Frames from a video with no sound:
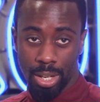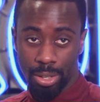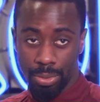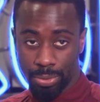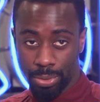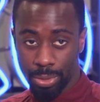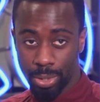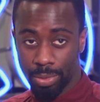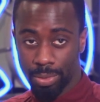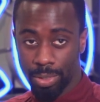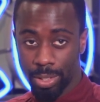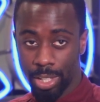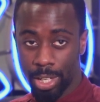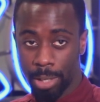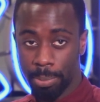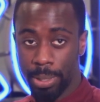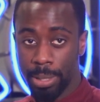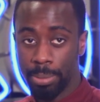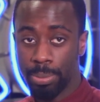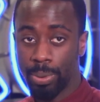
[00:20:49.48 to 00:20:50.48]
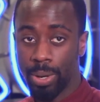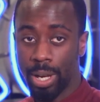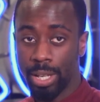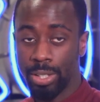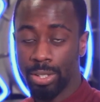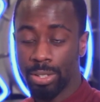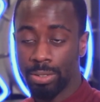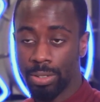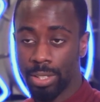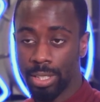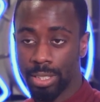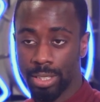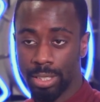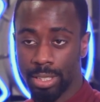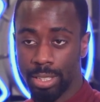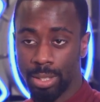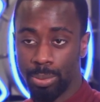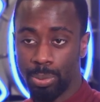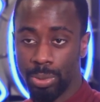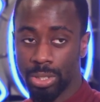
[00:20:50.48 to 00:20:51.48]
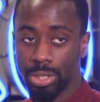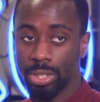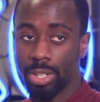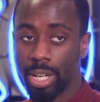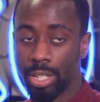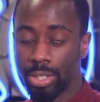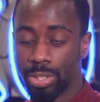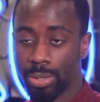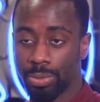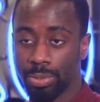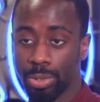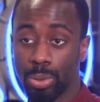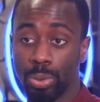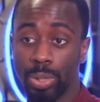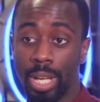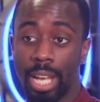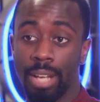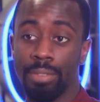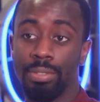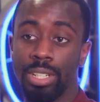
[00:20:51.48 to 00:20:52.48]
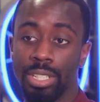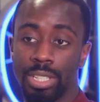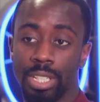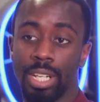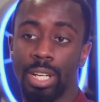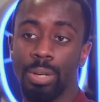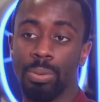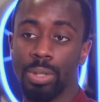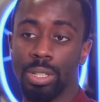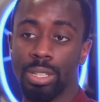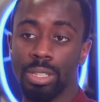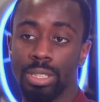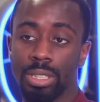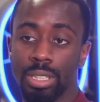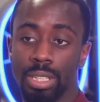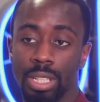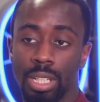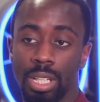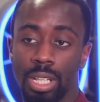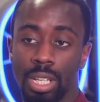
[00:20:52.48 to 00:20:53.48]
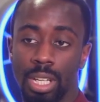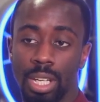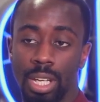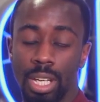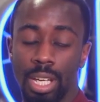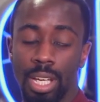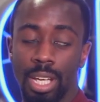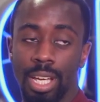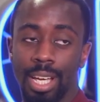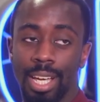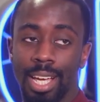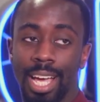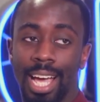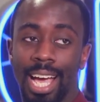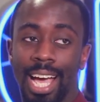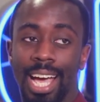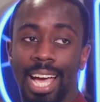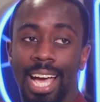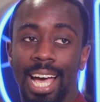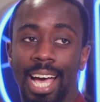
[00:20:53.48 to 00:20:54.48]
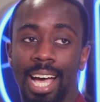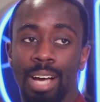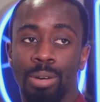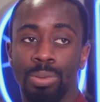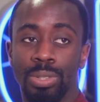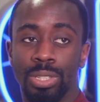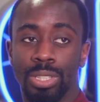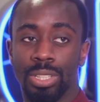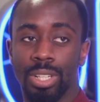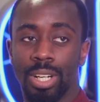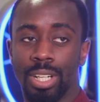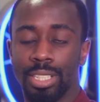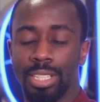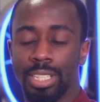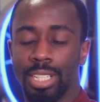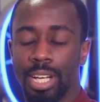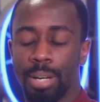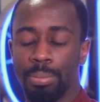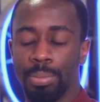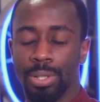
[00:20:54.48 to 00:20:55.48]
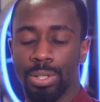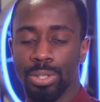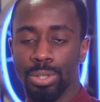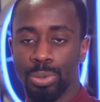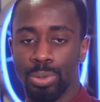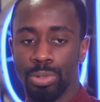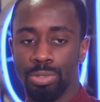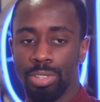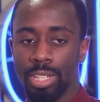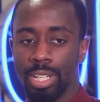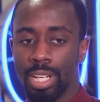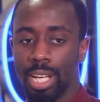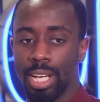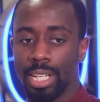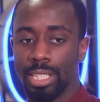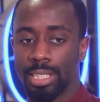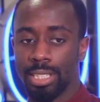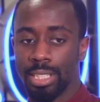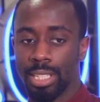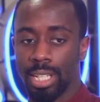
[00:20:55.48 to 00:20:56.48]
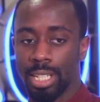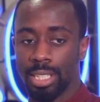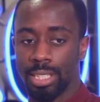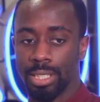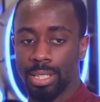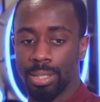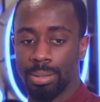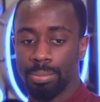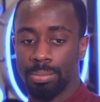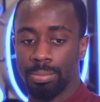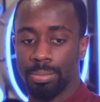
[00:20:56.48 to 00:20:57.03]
and a few other young people at university, we started something called Elevation Networks. And we started that because we realized that,